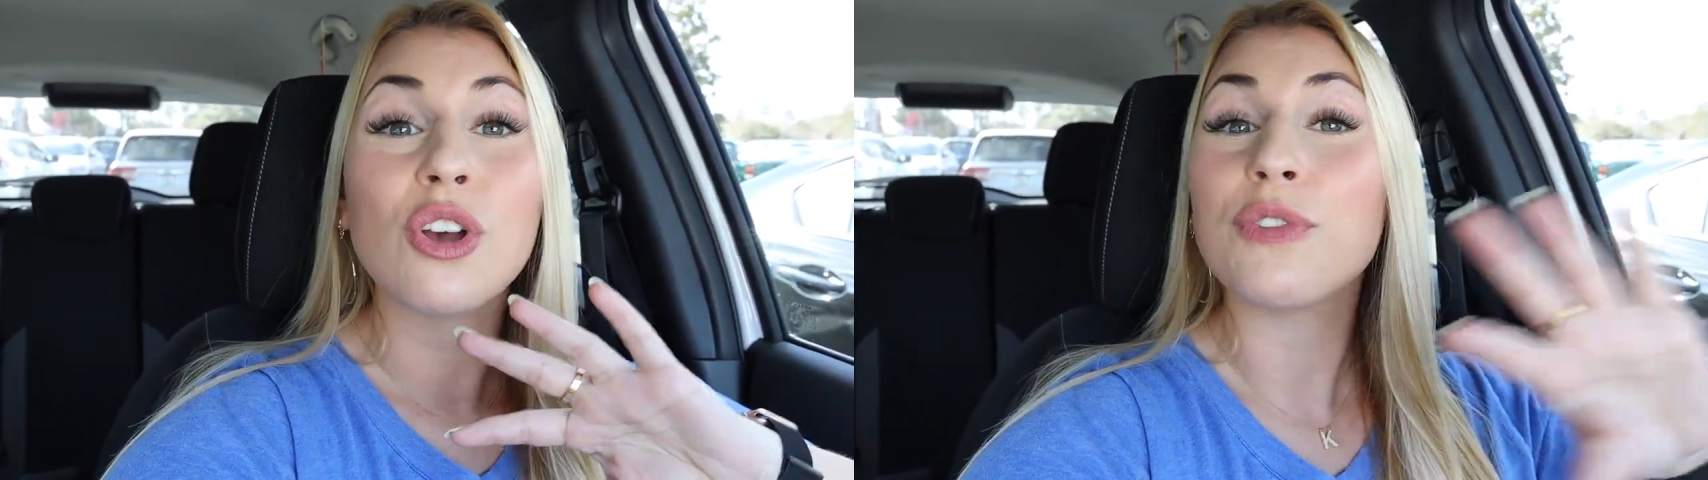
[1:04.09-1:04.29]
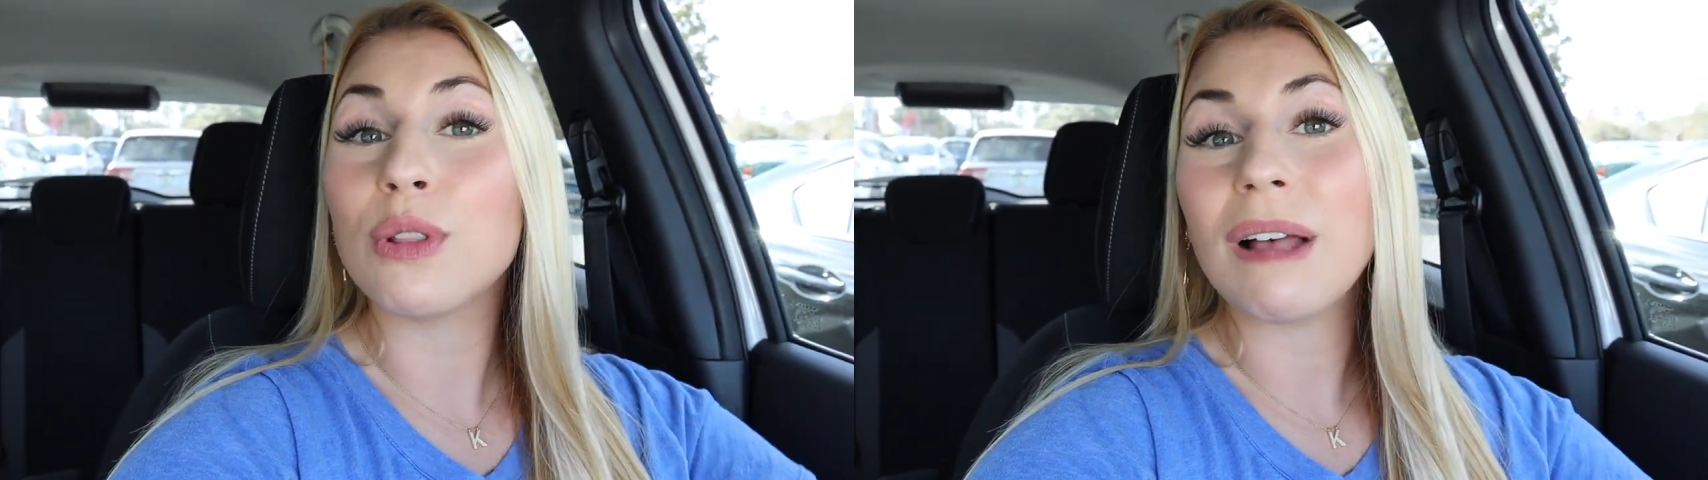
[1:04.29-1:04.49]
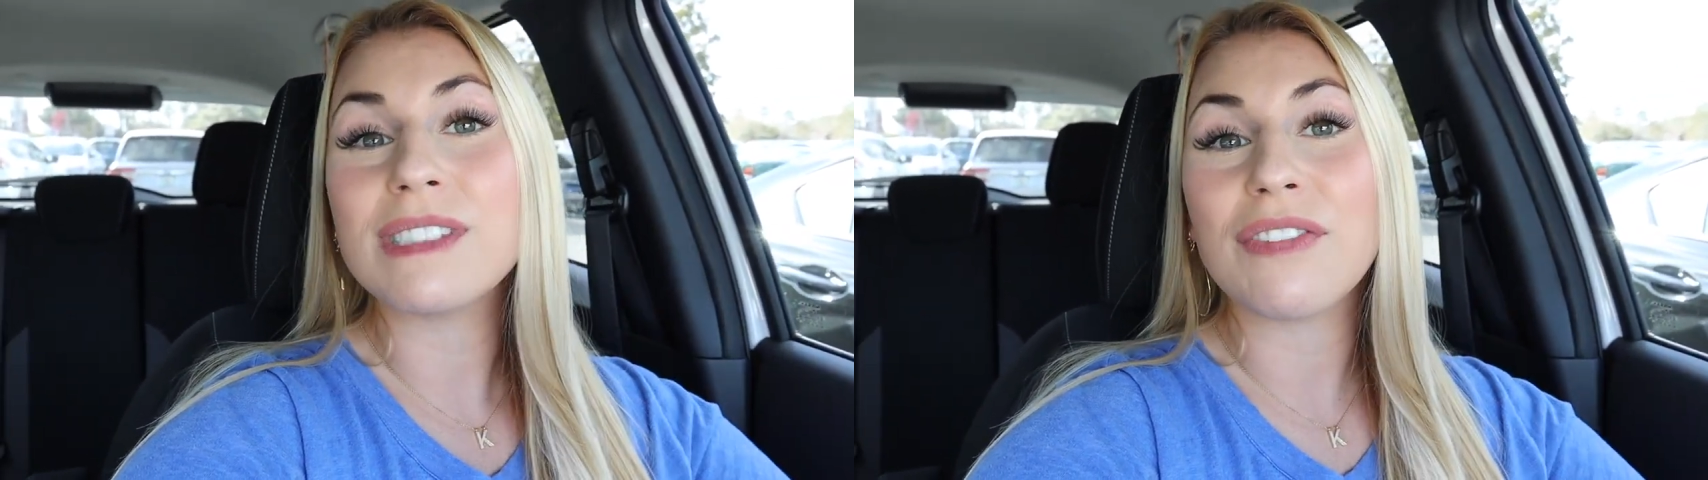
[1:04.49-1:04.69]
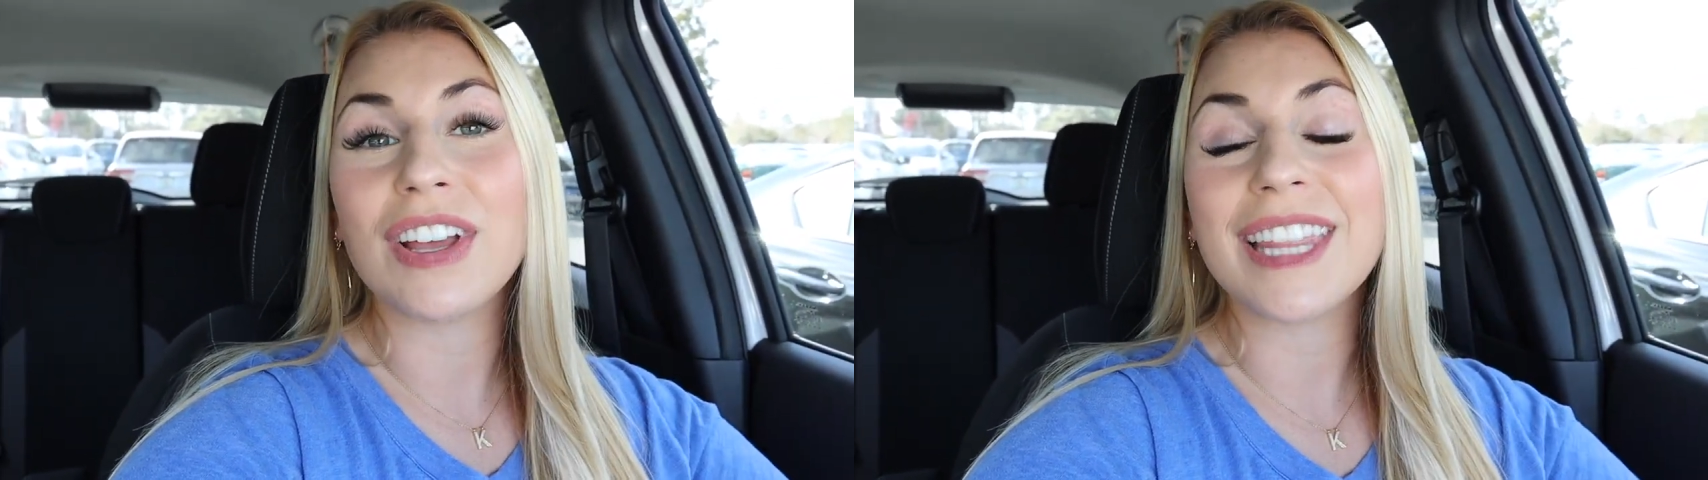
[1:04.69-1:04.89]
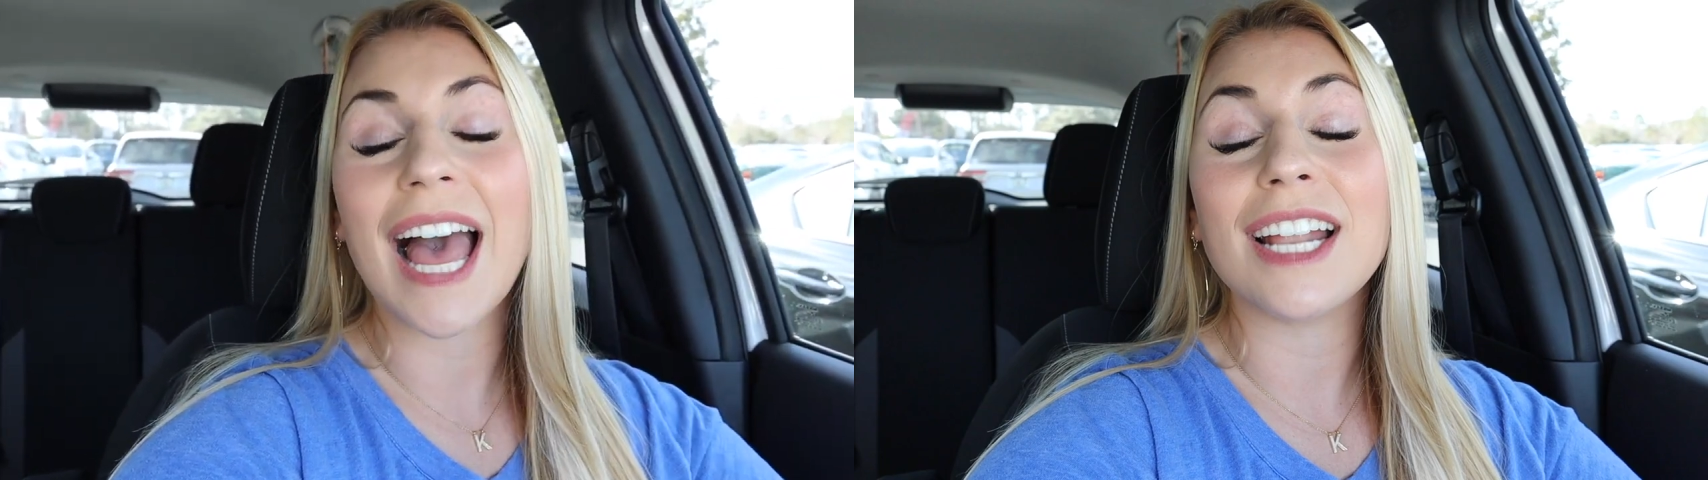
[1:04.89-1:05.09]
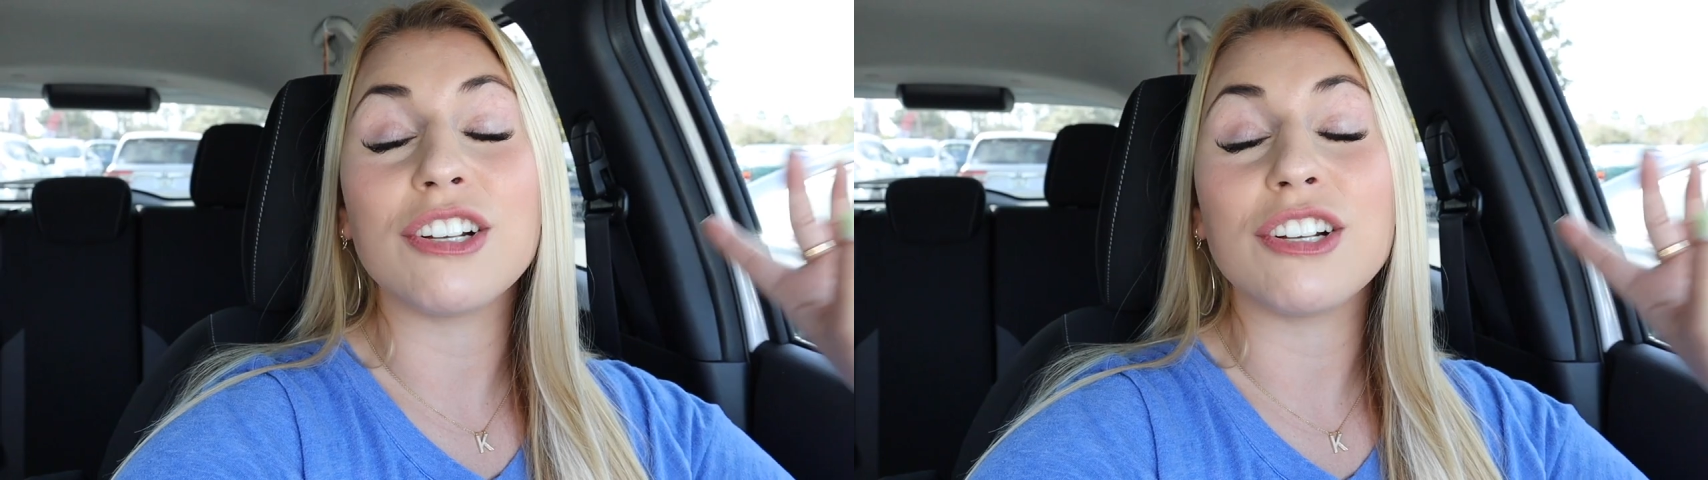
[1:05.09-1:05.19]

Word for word: so if you love stuff like that,